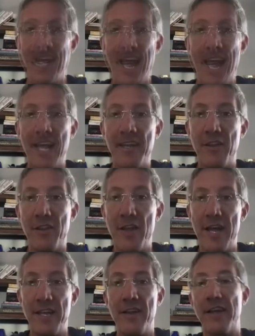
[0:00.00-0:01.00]
And
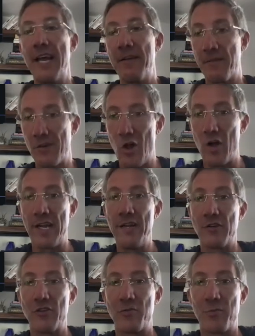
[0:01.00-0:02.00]
then again for logging,
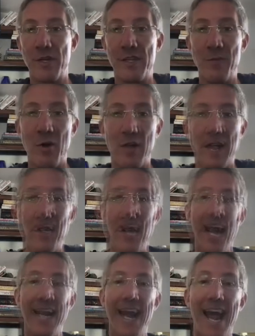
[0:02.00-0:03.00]
I'll just print them all out,
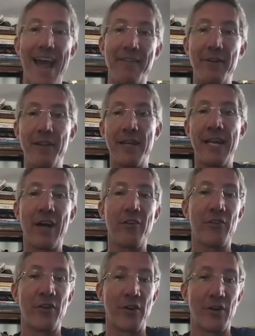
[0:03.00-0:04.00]
and everything
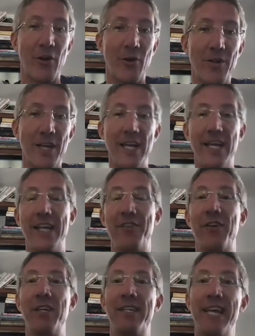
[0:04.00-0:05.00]
else in our code is
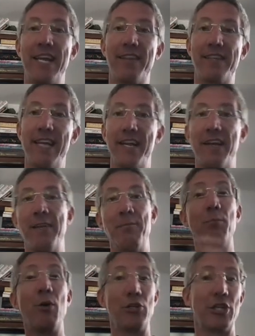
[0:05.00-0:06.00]
going to take the data and
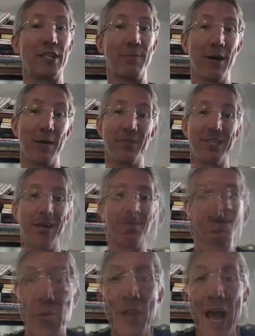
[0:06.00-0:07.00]
push it to PubSub.
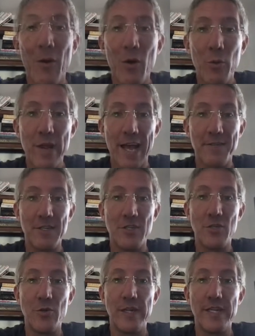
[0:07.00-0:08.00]
So now all we have to
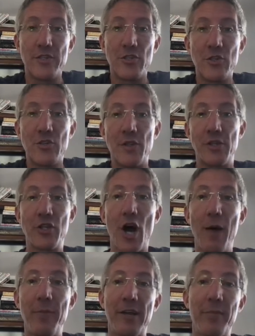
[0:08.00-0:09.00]
do is choose the
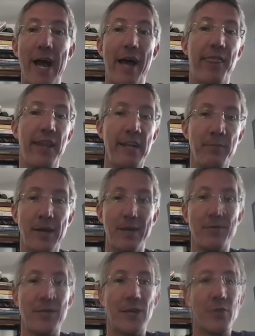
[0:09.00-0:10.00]
topic path in
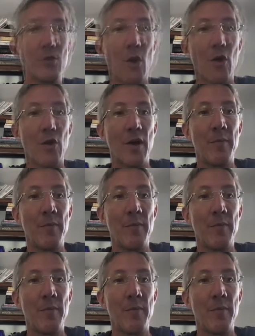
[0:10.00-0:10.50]
PubSub. So I'll come